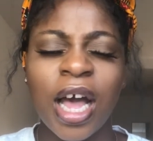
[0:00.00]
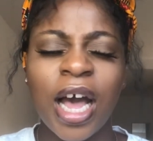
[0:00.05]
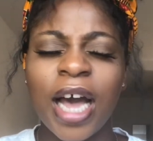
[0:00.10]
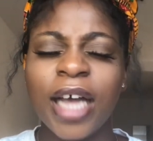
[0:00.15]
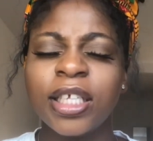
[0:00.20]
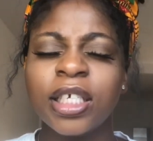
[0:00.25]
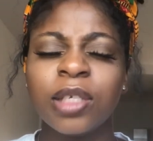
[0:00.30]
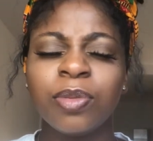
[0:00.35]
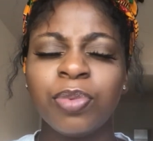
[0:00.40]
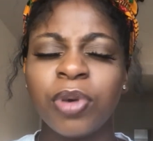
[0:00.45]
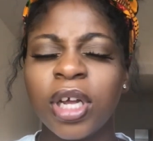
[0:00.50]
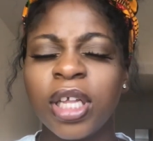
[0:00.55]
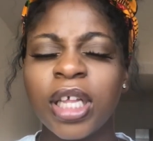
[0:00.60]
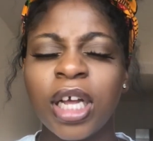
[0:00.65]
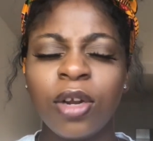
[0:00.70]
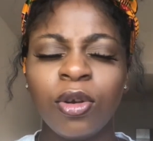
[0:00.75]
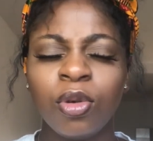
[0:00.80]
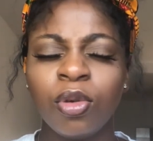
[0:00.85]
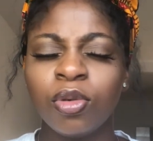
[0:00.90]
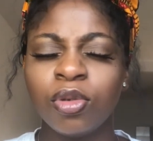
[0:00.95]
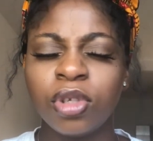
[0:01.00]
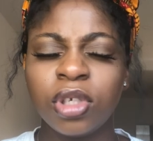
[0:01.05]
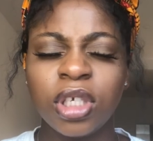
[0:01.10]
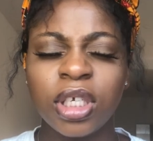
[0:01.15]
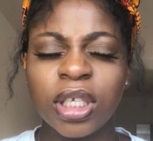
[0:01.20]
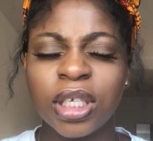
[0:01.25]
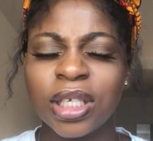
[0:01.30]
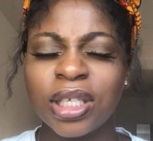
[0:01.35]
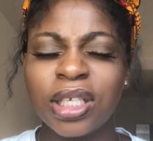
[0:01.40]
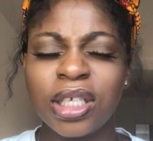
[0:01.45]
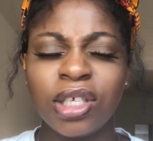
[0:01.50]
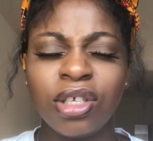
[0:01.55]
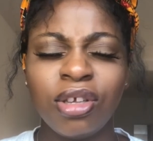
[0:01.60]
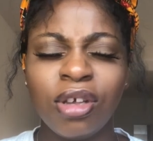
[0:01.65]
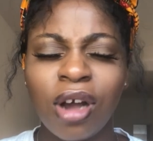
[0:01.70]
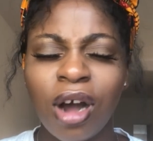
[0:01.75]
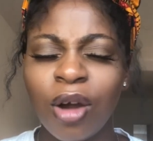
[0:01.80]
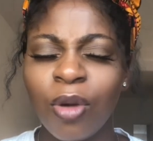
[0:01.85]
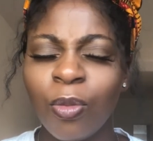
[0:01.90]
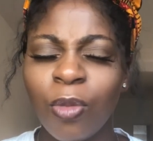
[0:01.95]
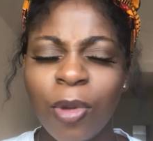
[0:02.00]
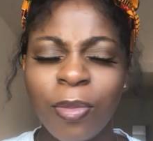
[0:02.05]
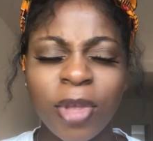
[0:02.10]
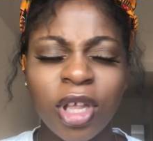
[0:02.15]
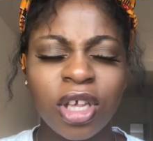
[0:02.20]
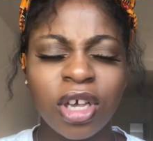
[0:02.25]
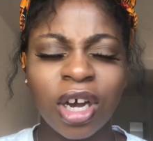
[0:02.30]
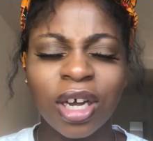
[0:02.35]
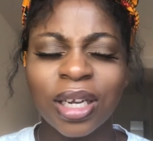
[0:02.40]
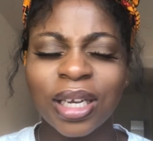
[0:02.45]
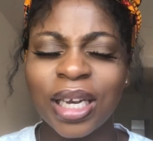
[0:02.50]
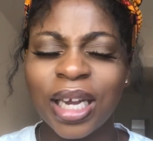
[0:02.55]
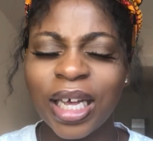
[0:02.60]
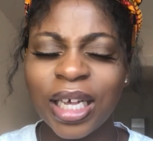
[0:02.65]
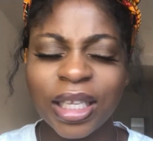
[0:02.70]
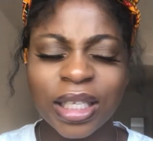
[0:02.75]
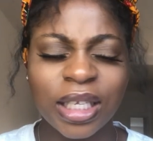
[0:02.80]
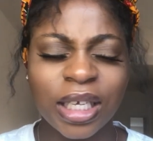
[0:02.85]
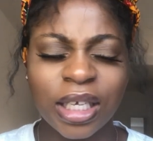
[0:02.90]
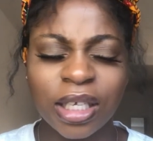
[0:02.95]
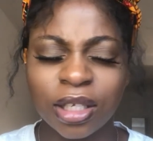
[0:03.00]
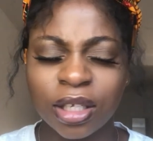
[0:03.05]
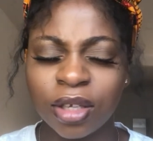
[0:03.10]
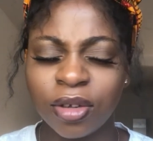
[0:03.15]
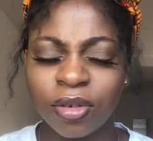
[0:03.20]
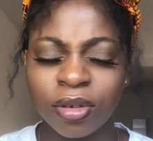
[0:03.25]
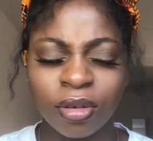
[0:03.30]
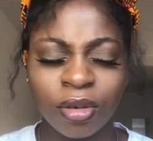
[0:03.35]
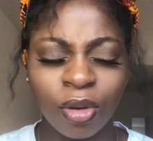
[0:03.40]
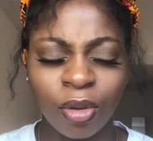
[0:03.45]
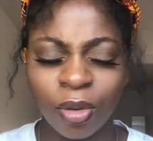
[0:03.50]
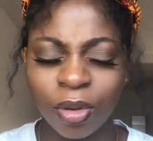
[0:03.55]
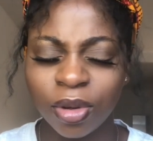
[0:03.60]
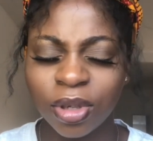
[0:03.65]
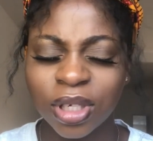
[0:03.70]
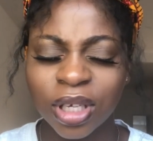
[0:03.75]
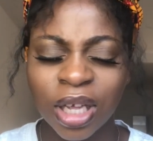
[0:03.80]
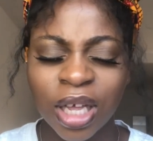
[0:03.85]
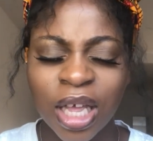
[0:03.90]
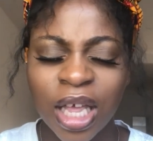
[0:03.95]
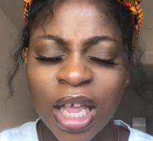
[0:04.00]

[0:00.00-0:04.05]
I just pray that, Lord Jesus, these young women, young ladies, Lord,